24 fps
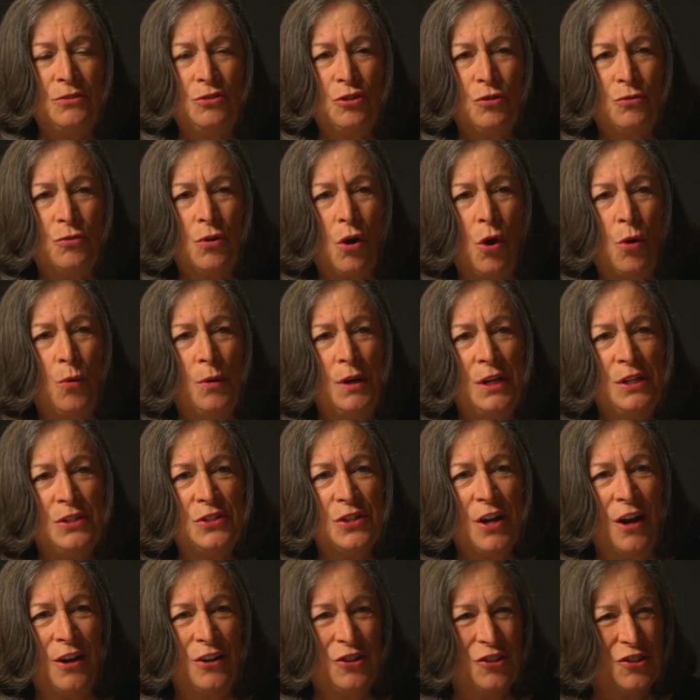don't always
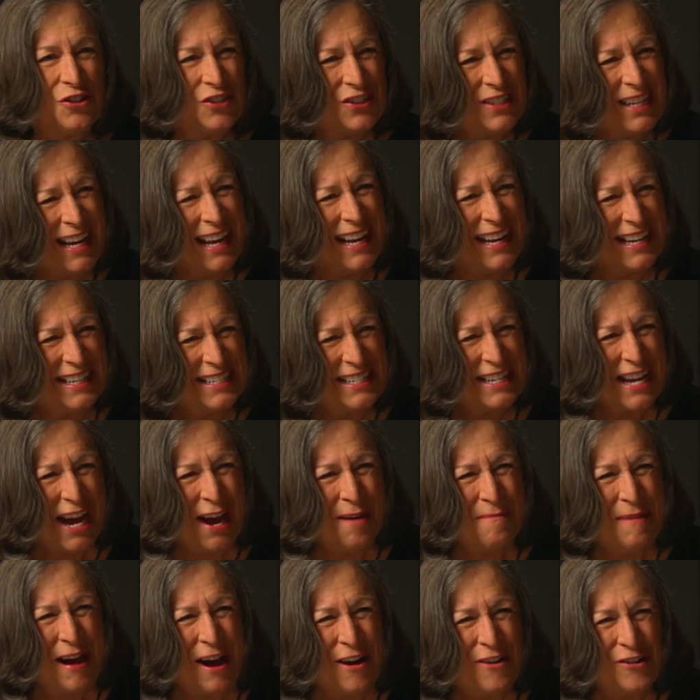understand
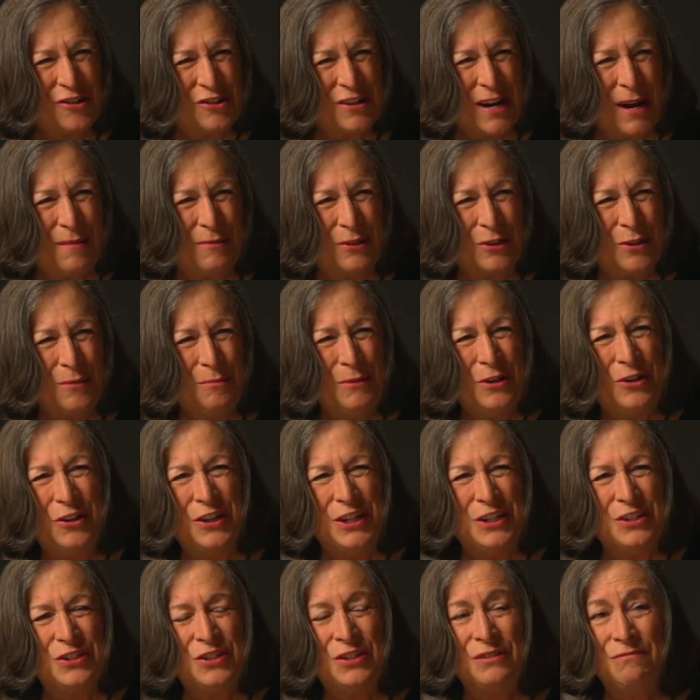about tribal
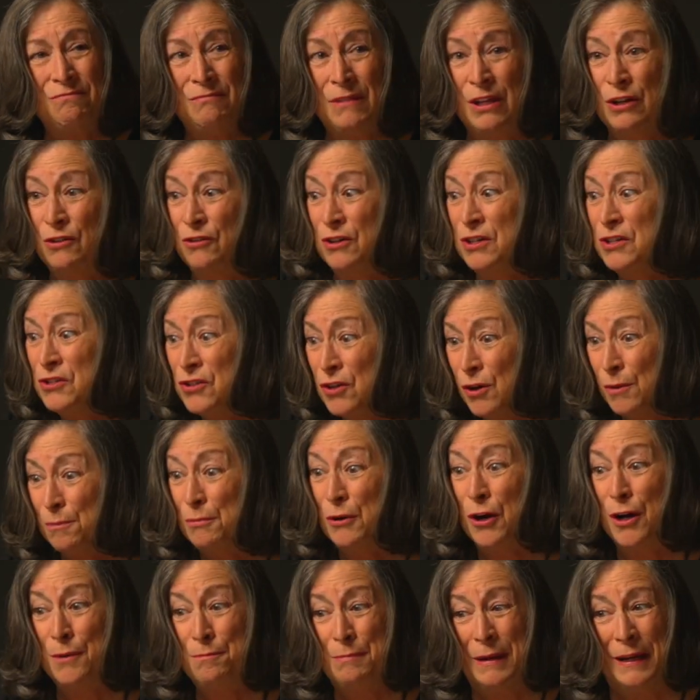communities. There is no
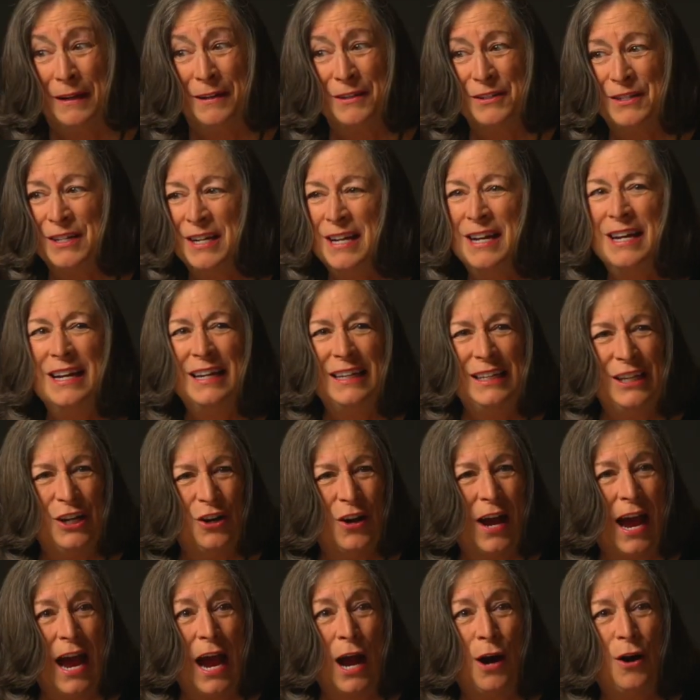broadband. You know,
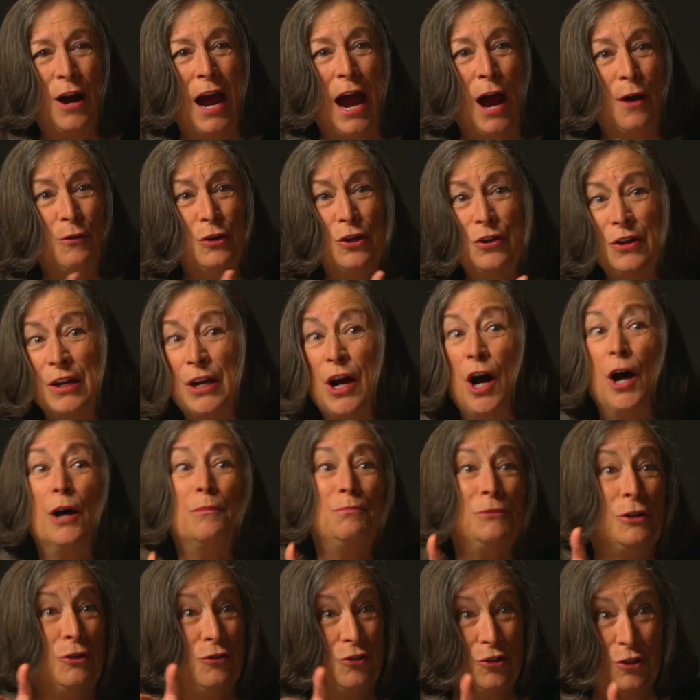how are you going to
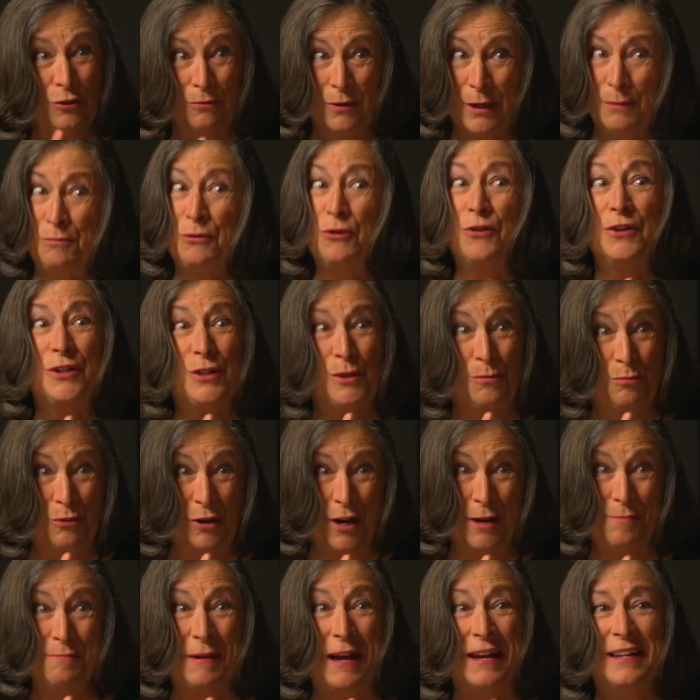upload your report to
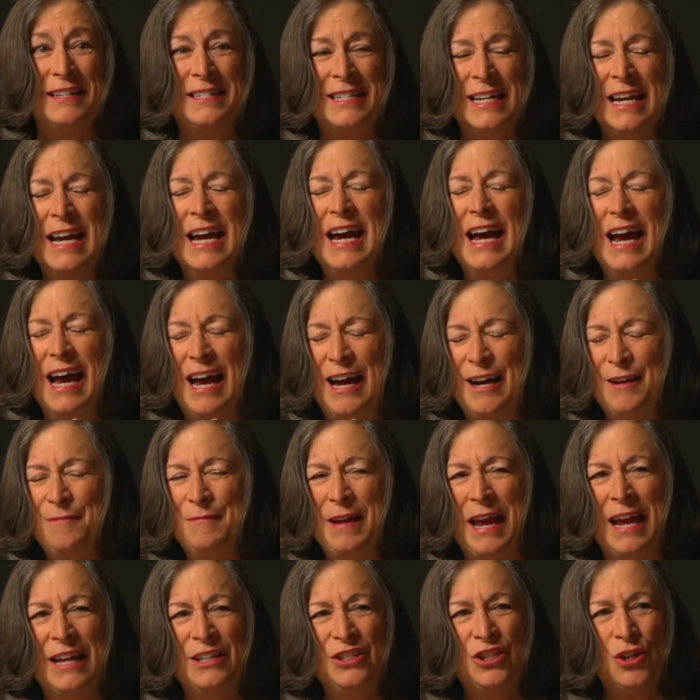broadband?
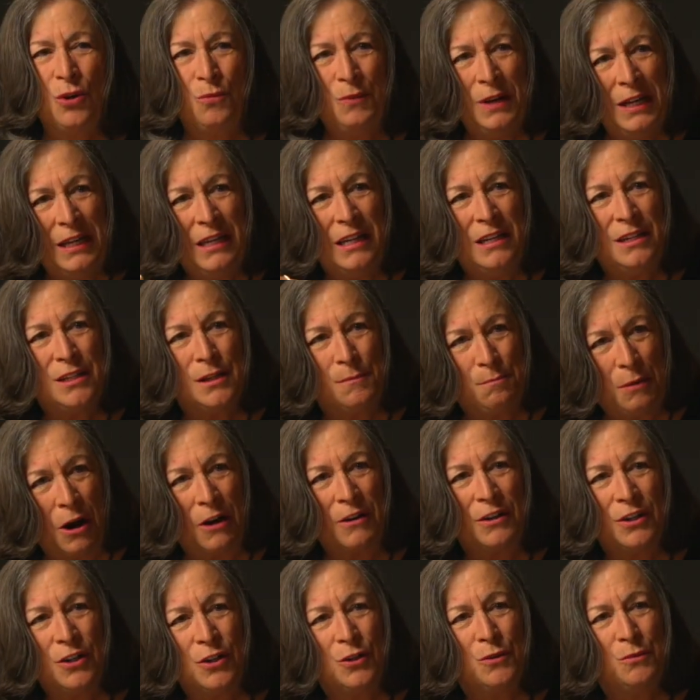And so we need to
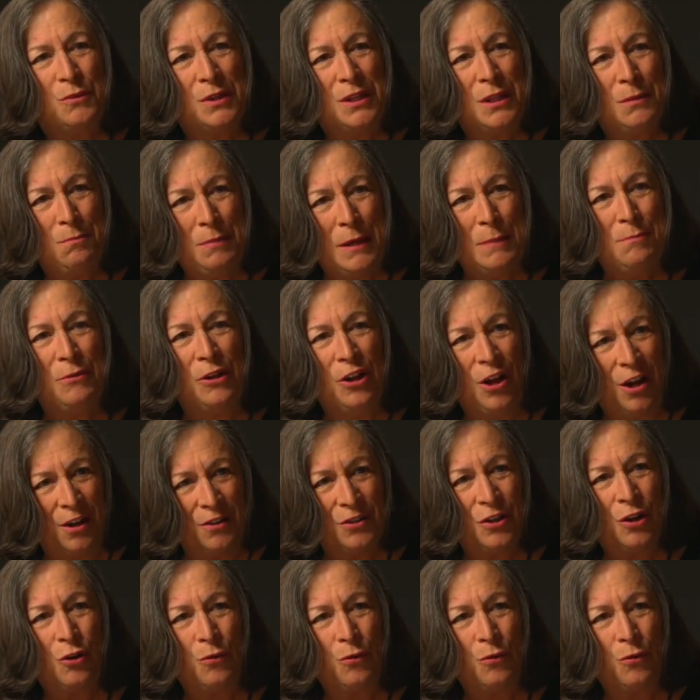partner with the people on the